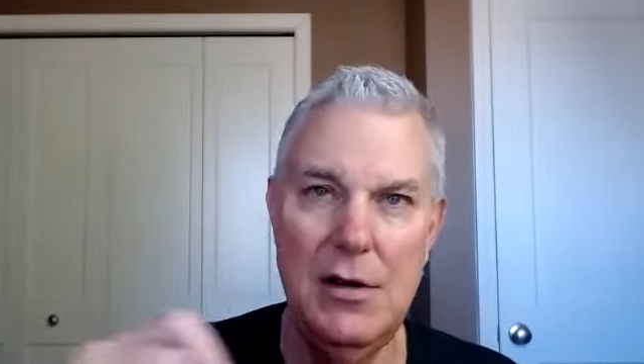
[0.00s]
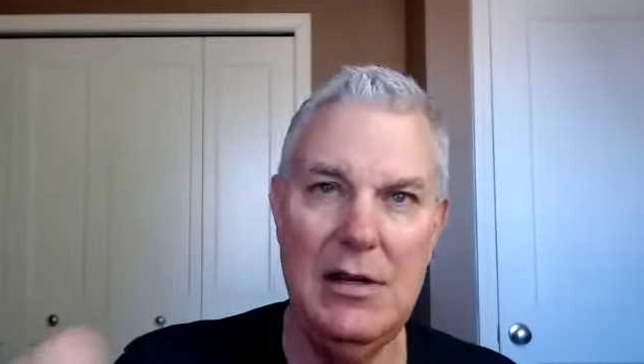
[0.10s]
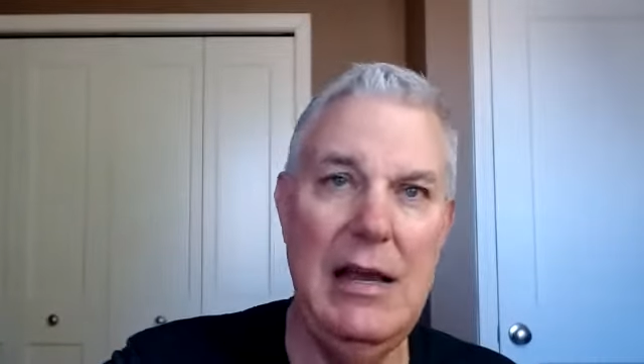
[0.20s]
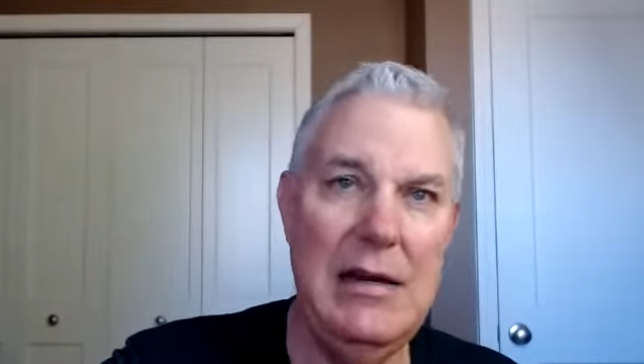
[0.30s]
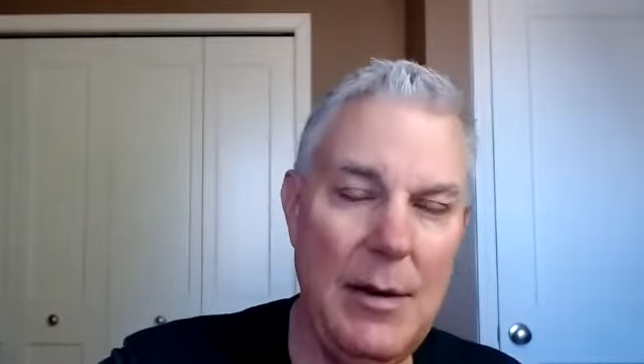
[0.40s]

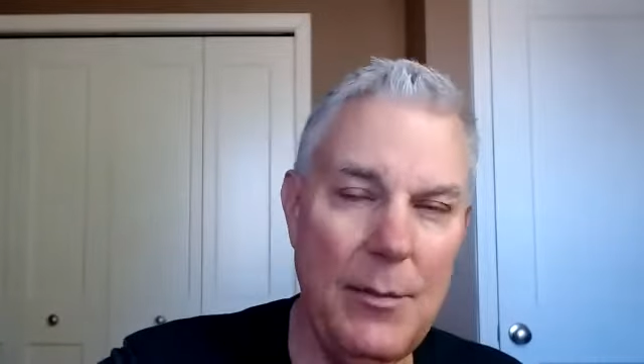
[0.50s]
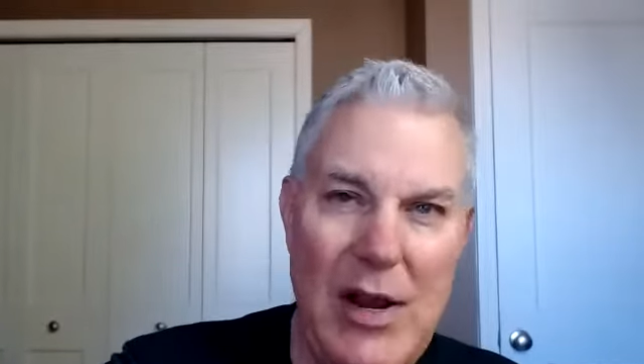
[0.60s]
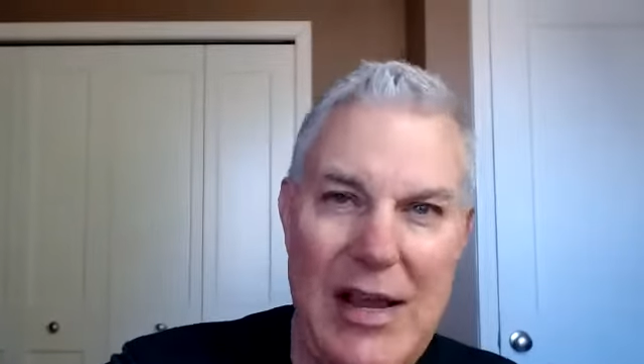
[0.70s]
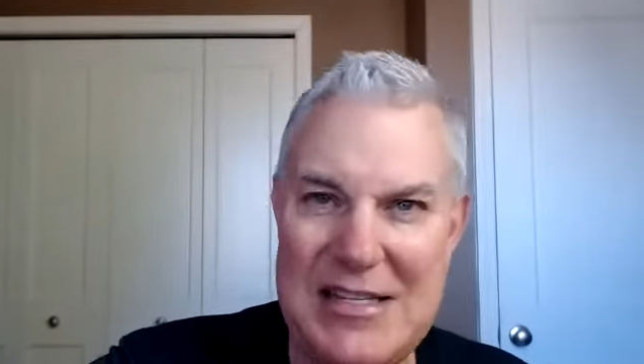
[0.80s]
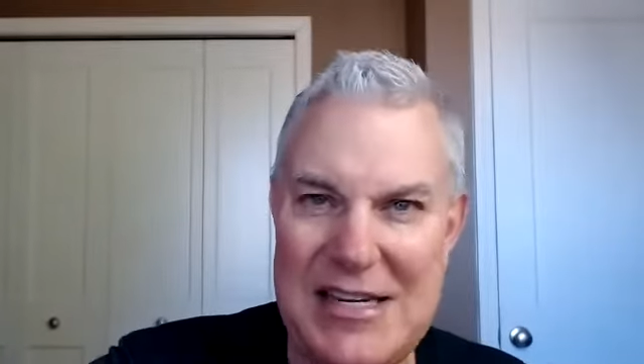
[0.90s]
Okay. Number
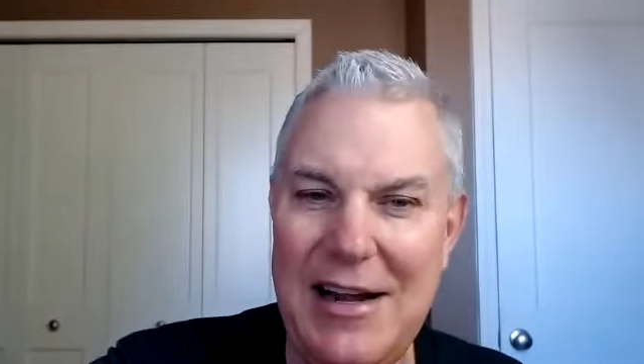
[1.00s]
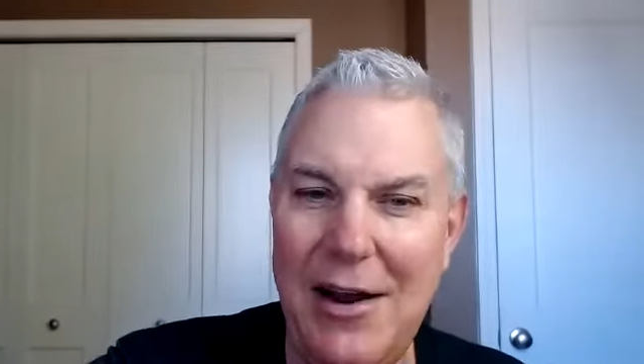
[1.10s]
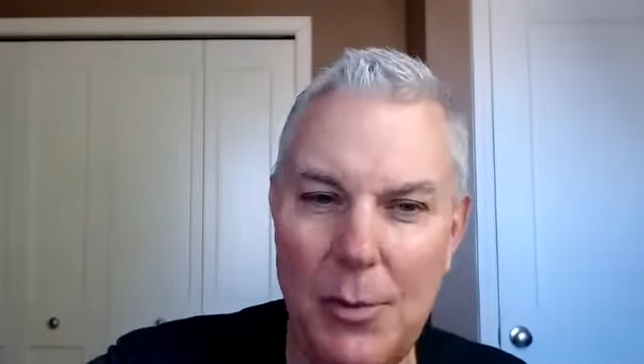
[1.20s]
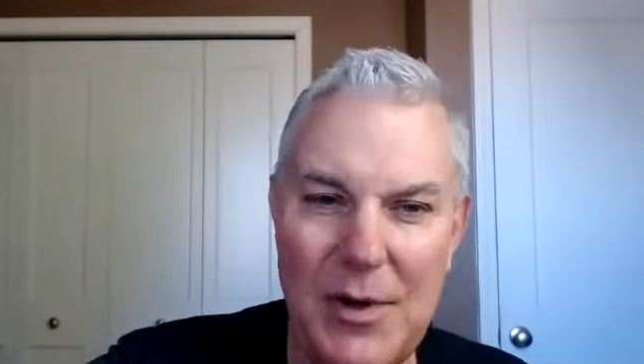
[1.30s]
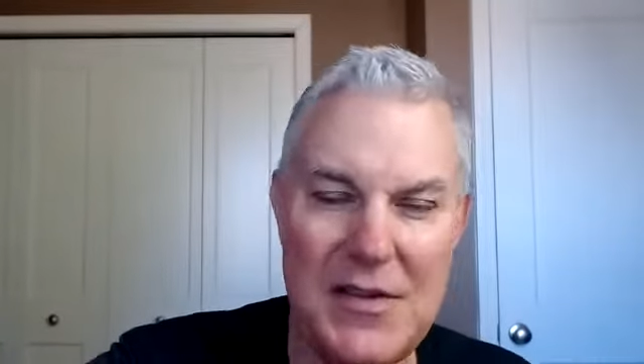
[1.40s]
8 is get
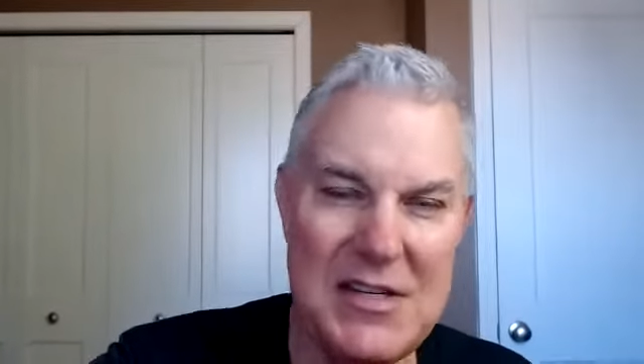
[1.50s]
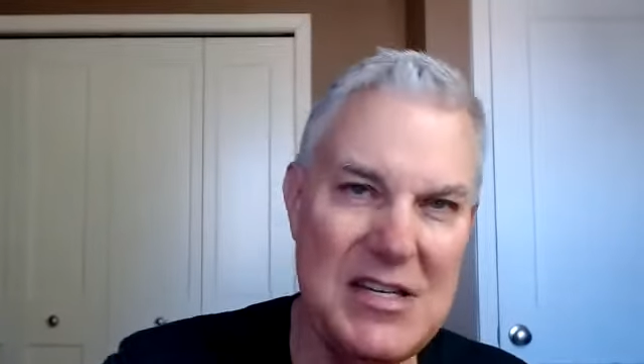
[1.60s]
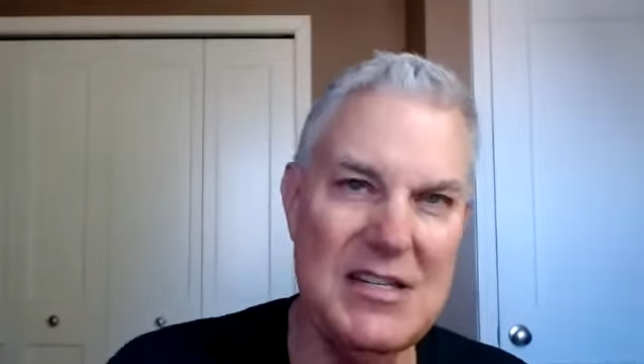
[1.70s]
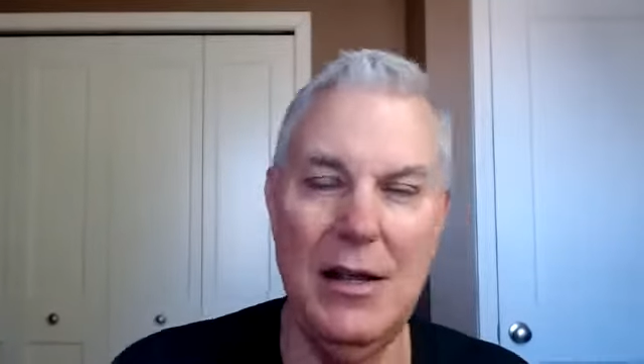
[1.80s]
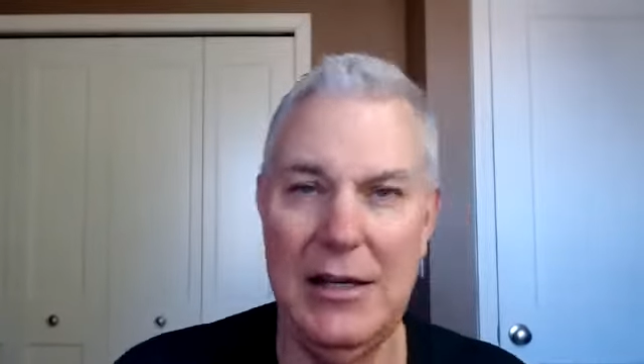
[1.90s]
help. Now, this
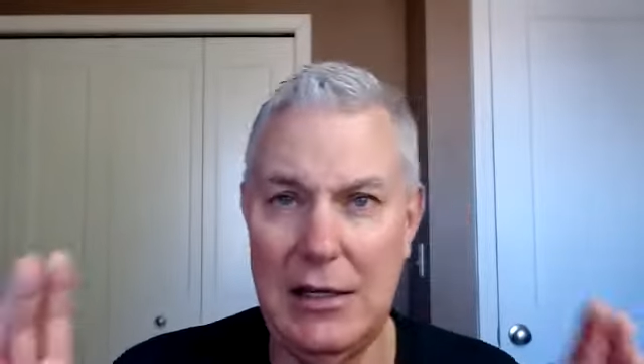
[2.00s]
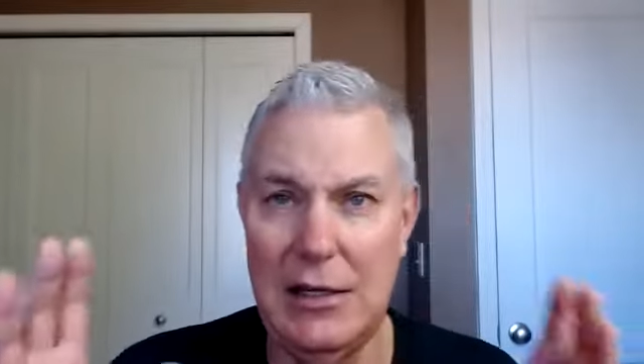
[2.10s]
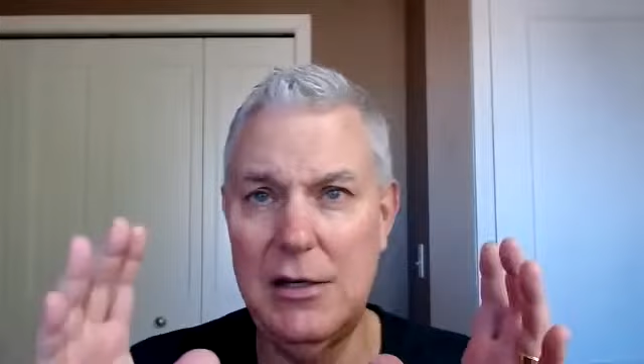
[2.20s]
isn't like you need